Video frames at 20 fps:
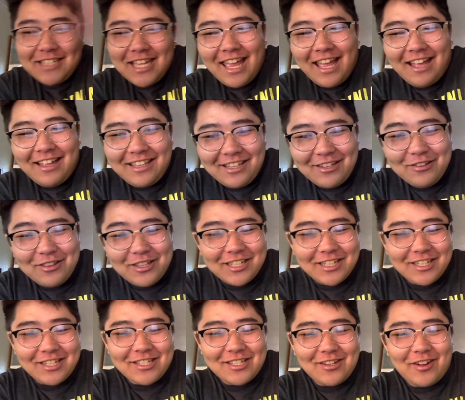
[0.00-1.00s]
tell you the
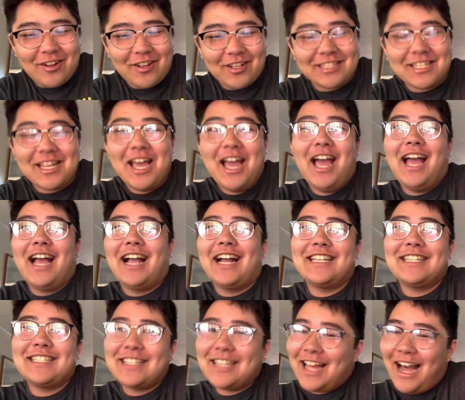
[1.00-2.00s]
good songs
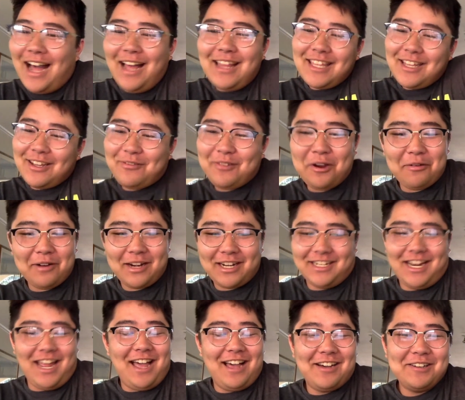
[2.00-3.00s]
because I think we already
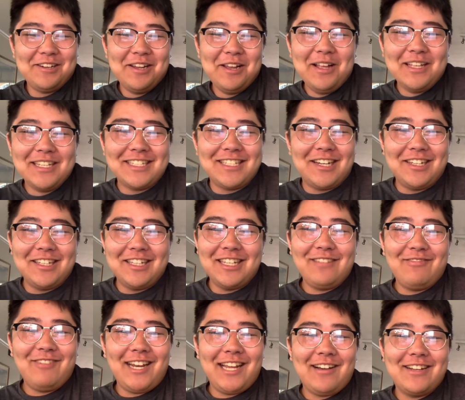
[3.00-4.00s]
know. So this
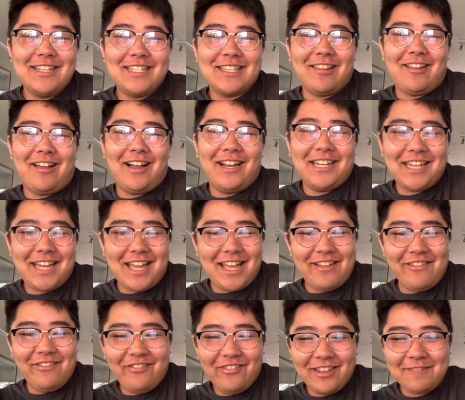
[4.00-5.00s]
video is long
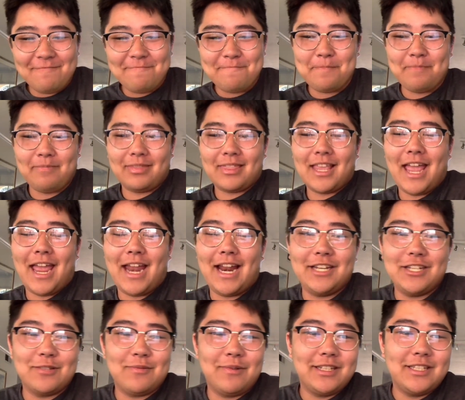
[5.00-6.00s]
enough and I
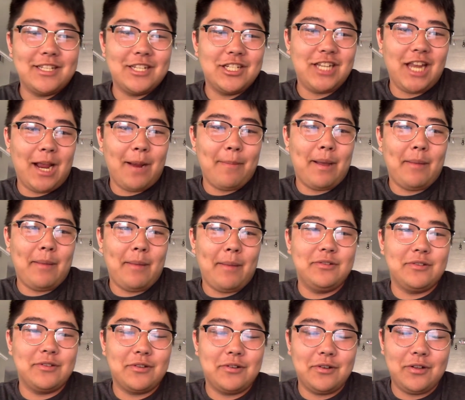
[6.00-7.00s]
just wanted to share my
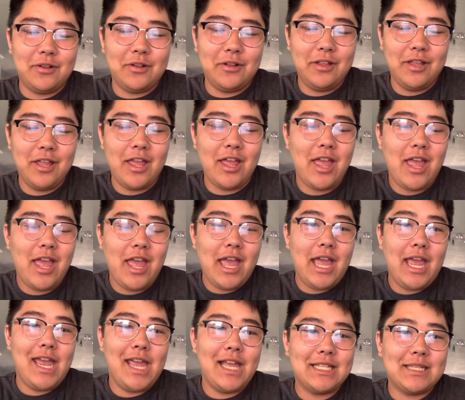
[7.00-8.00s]
musical
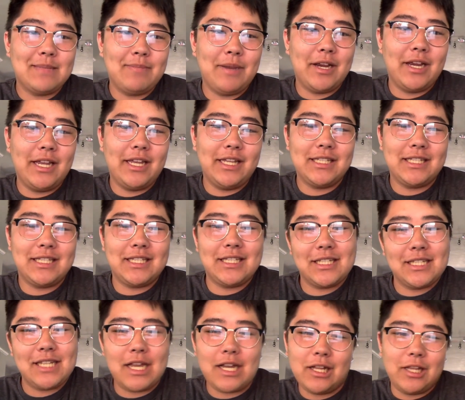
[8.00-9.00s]
experience,
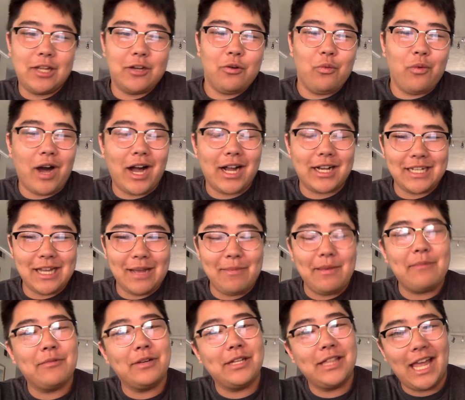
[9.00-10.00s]
take a little walk down
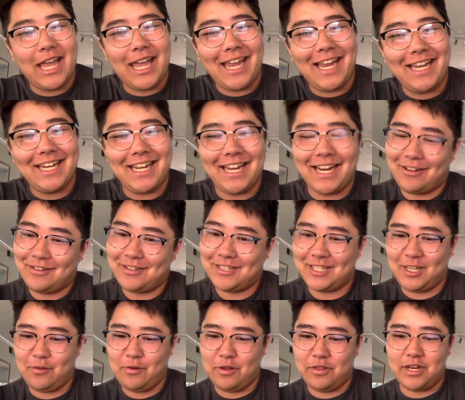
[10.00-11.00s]
memory lane, and I'll
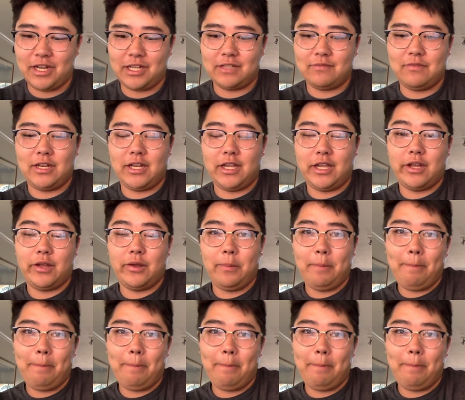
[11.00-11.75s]
see you on the next video.